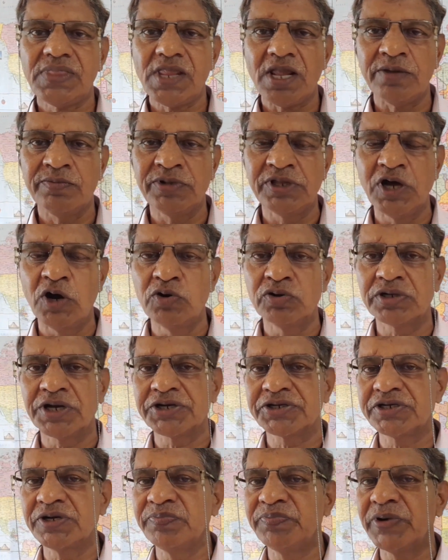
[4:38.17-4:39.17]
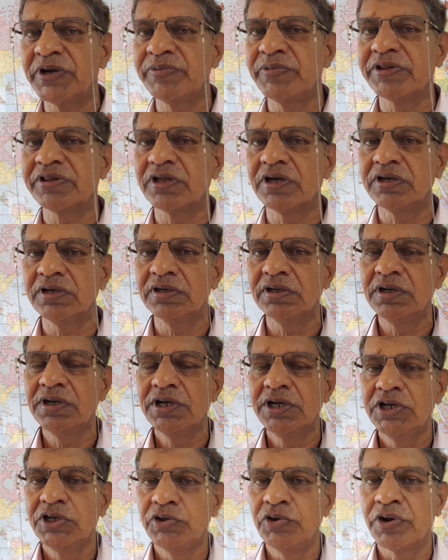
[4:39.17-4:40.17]
Without custom permission,
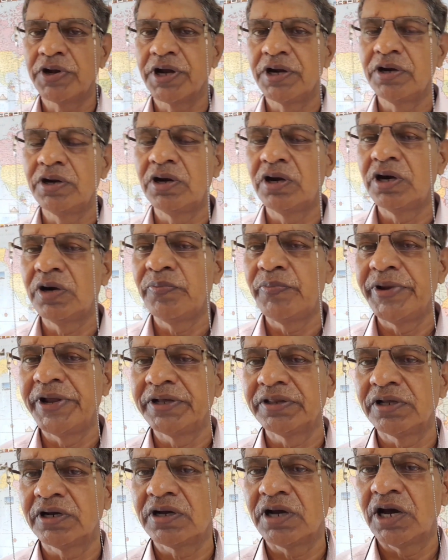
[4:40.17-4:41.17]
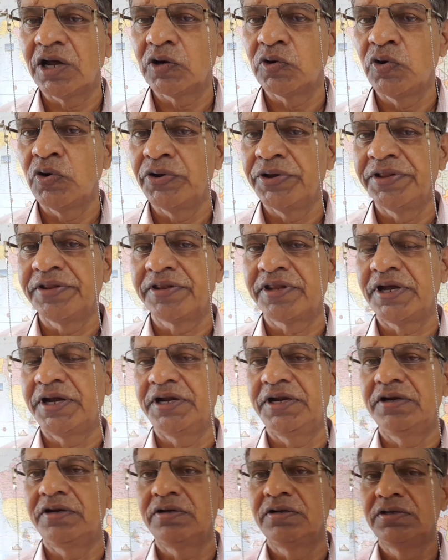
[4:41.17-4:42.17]
you cannot bring the cargo
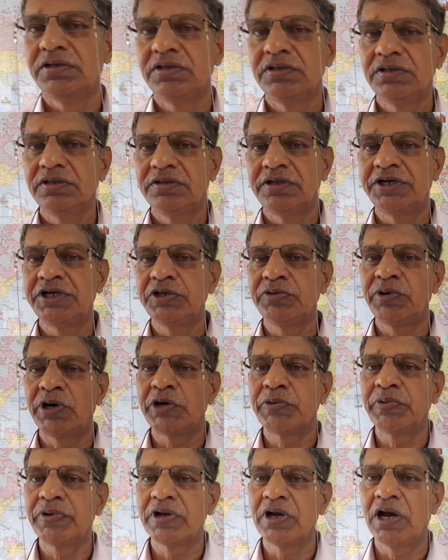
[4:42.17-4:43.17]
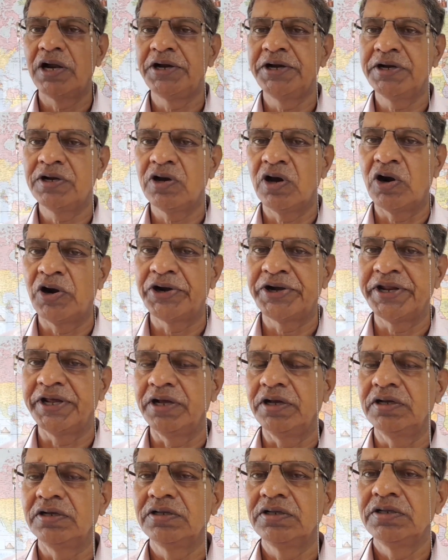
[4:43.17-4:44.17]
inside. That is what we call it
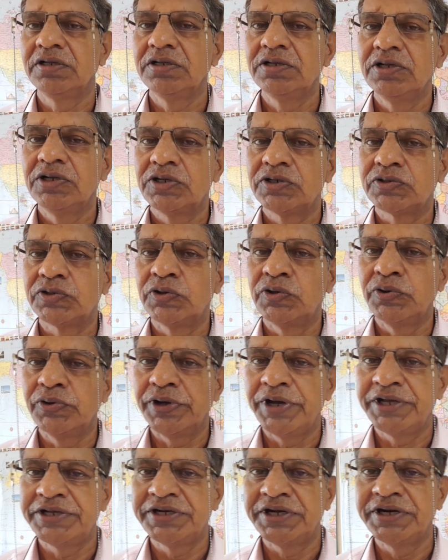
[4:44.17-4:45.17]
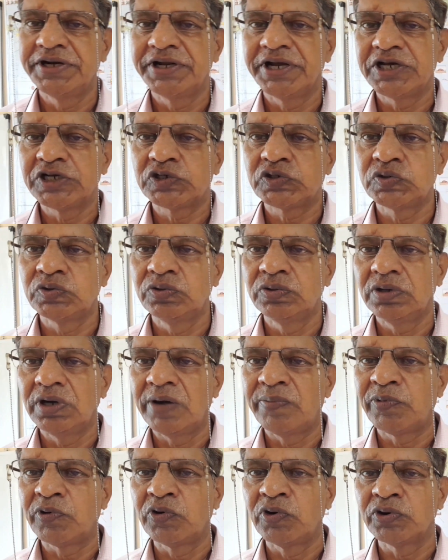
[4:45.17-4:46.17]
carting. So agent has to
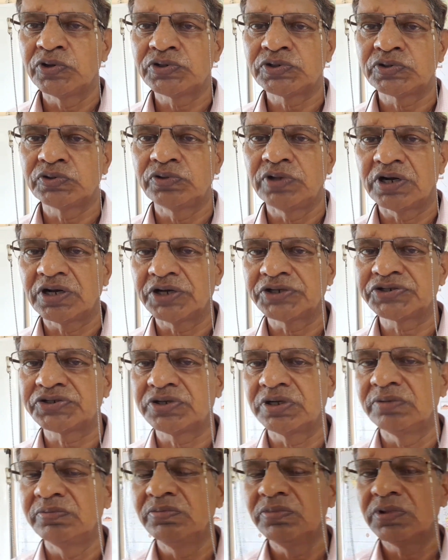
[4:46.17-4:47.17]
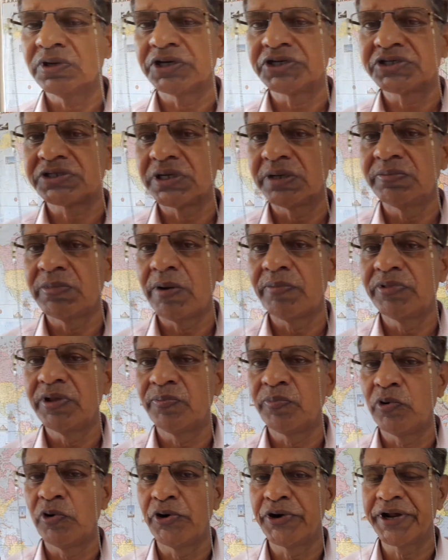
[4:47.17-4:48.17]
approach to the custom of the
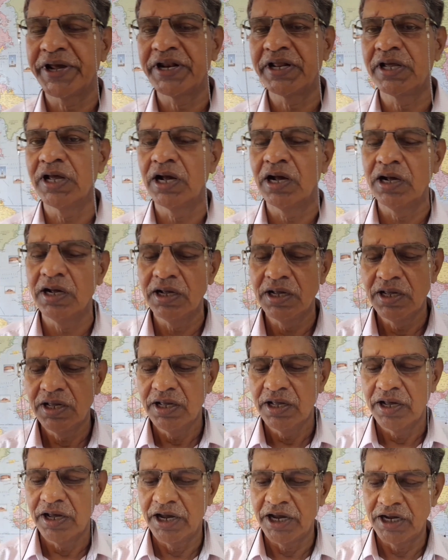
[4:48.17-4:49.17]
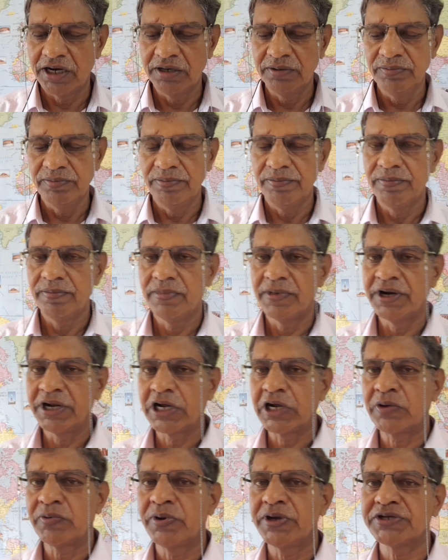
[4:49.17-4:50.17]
port area and
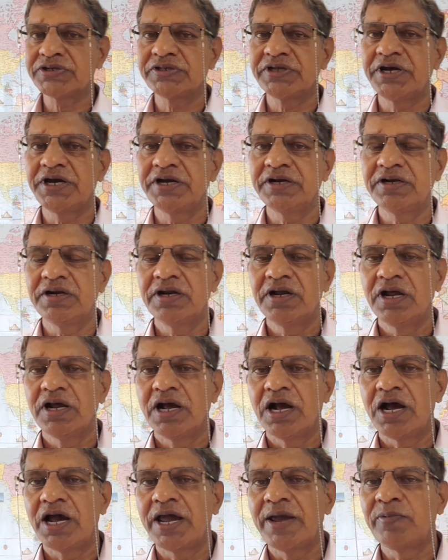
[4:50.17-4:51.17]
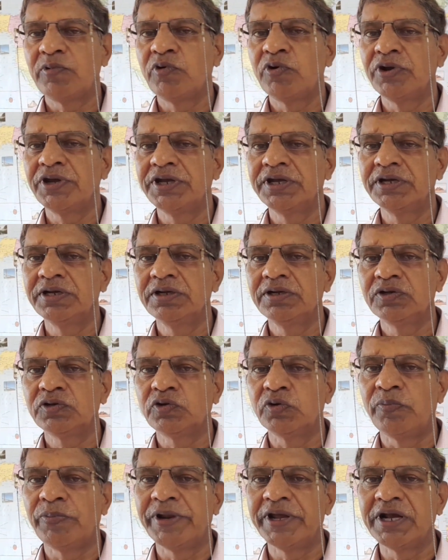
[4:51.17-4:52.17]
request that I am going to
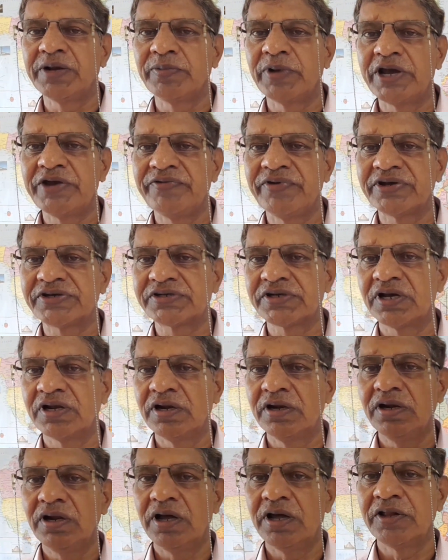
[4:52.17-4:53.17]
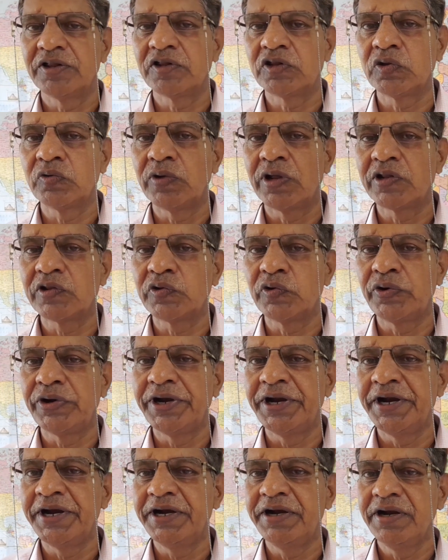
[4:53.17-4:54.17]
bring my vessel on so and so
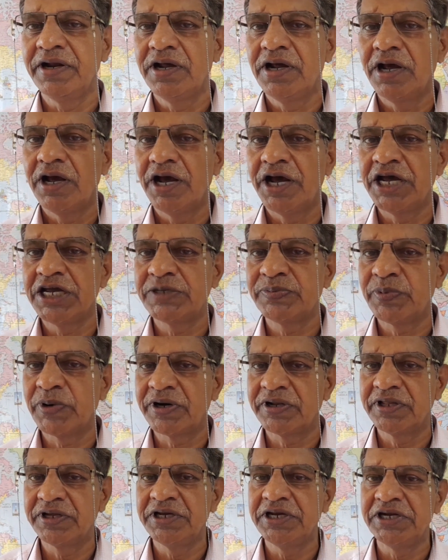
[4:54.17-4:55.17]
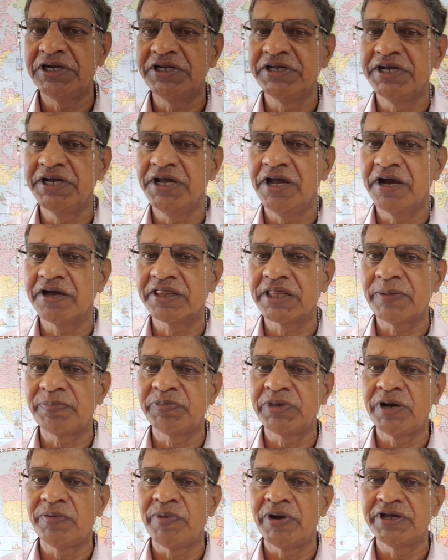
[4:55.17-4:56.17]
date as per the ETA
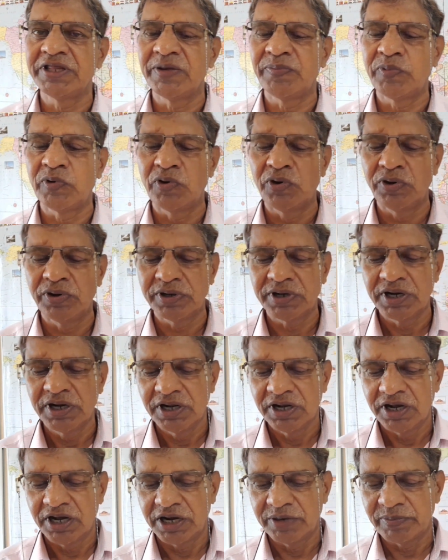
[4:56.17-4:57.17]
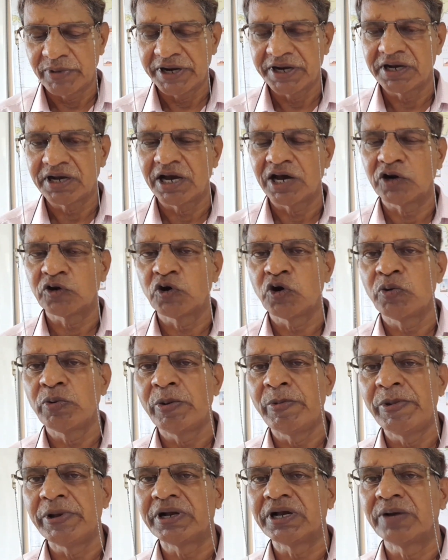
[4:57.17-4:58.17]
accepted by the port, and my cargo will
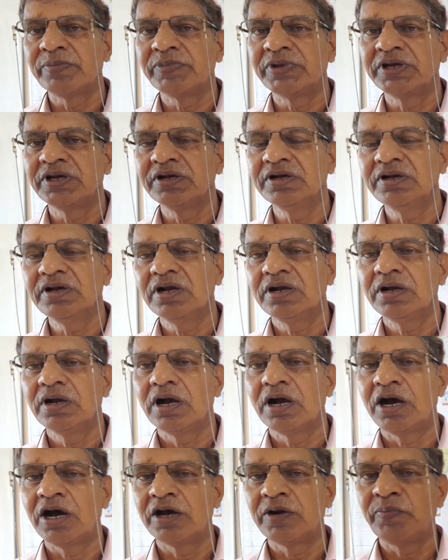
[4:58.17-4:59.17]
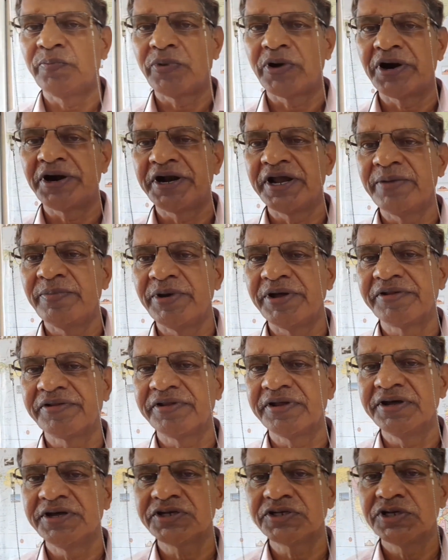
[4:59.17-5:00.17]
be coming on per day
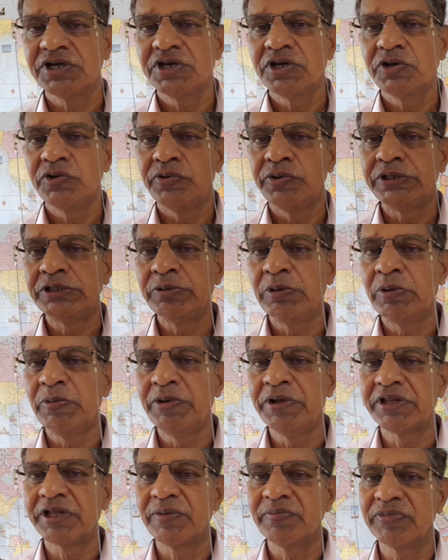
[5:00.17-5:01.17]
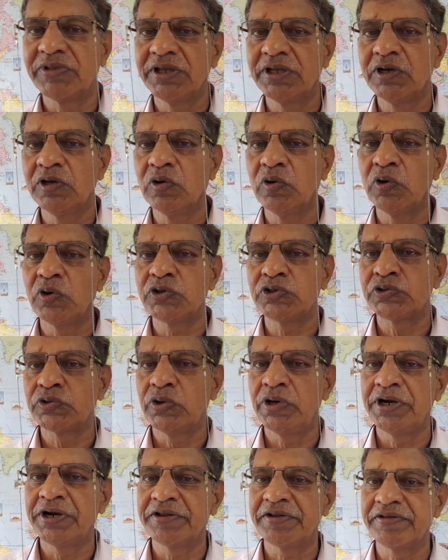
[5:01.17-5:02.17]
basis which will be something close to,
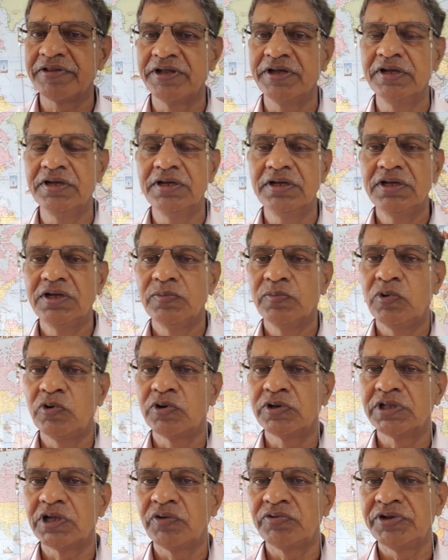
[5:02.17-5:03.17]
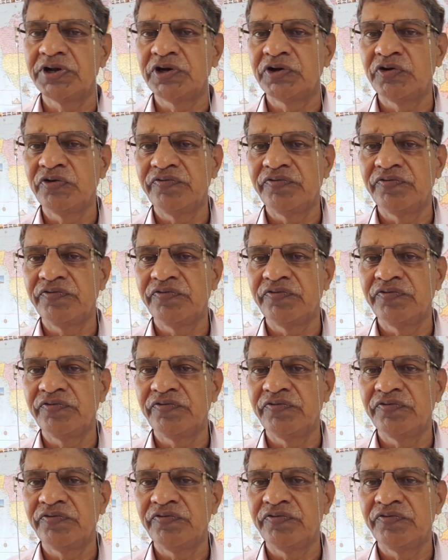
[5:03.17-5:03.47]
let us say, 4,000 to